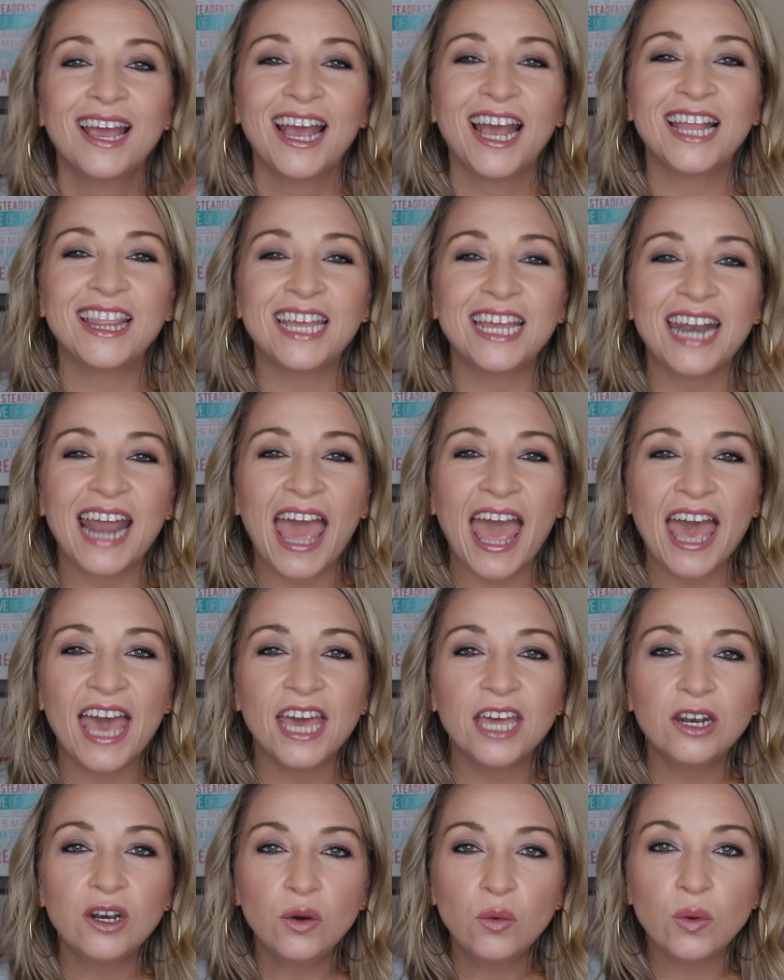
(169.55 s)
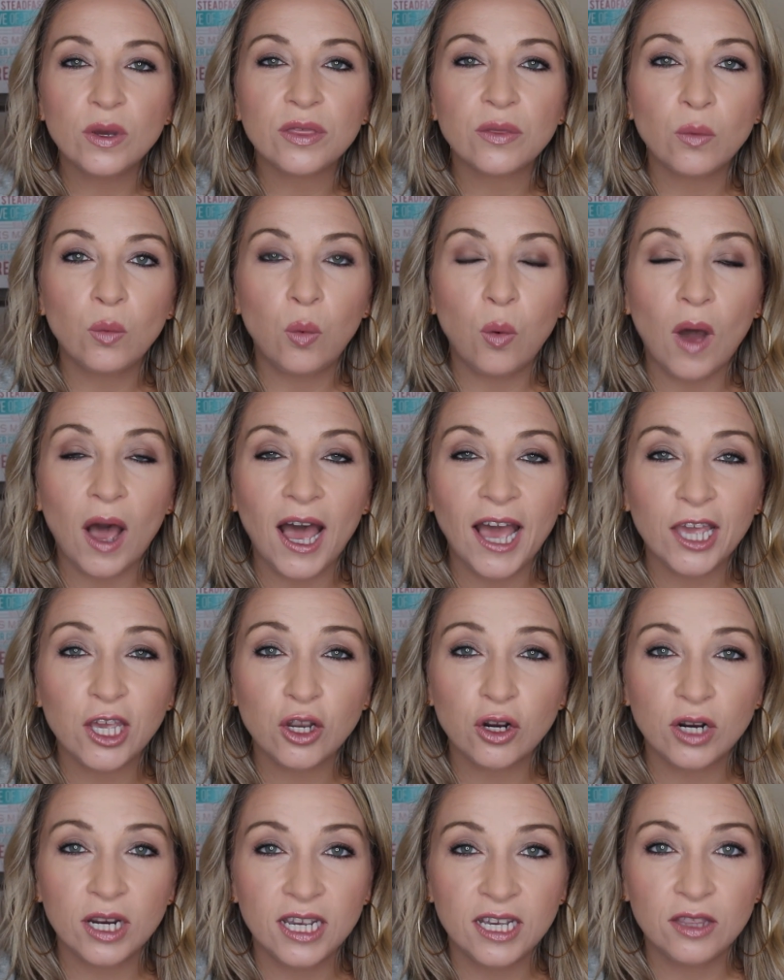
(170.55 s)
And then end with why
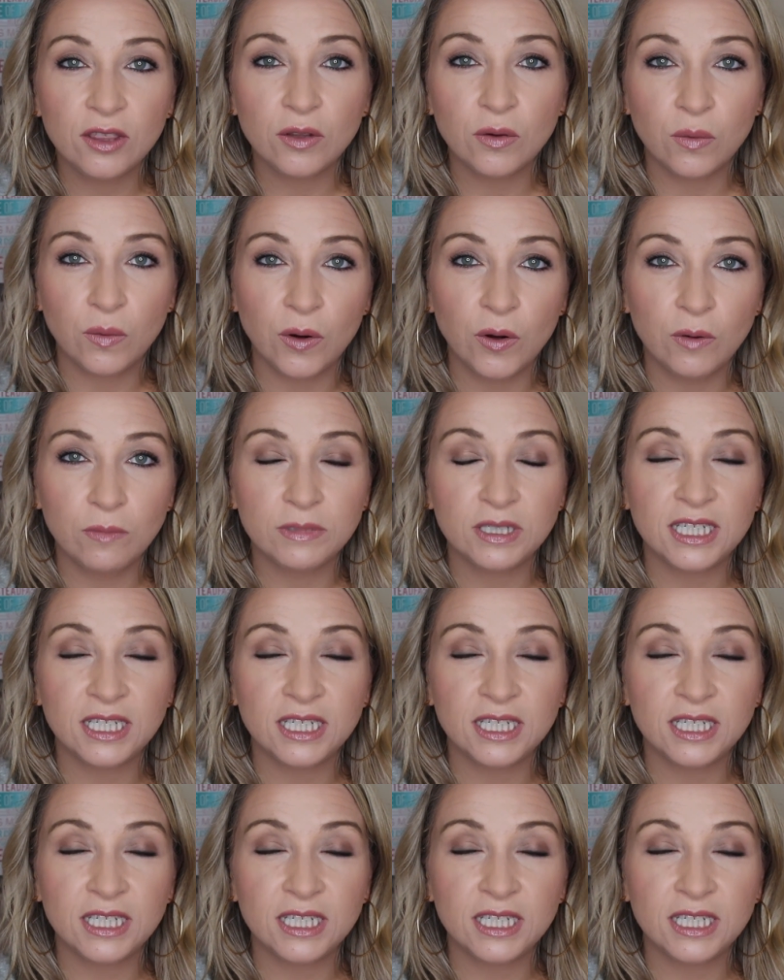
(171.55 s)
you're in the room